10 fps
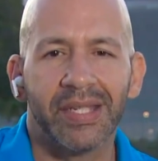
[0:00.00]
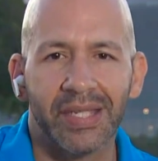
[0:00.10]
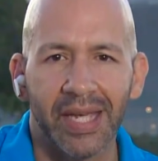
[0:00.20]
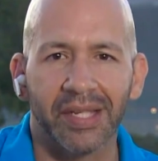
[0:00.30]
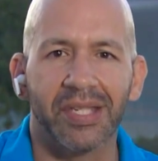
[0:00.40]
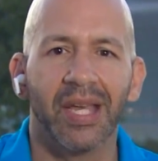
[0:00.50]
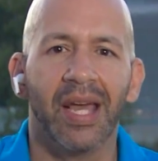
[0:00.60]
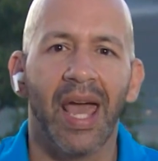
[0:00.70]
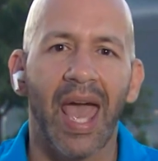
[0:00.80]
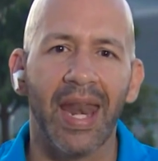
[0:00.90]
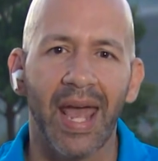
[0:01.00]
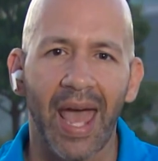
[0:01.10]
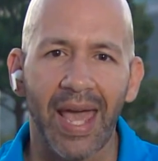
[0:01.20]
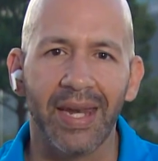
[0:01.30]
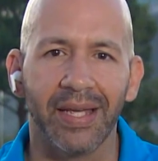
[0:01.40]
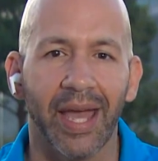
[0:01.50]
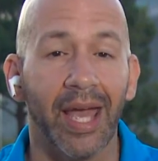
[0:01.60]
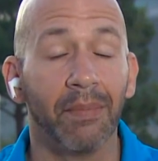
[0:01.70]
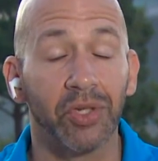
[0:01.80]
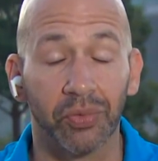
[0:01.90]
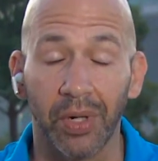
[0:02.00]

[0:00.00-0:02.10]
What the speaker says: six and eight games.